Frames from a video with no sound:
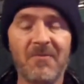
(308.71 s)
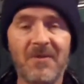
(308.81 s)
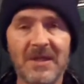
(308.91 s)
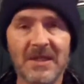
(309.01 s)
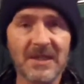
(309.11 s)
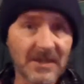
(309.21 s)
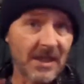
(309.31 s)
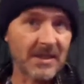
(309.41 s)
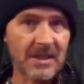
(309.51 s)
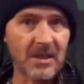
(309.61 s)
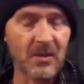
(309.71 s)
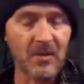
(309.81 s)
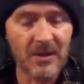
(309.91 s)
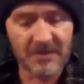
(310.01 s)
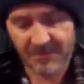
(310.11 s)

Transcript: offences, as they call it.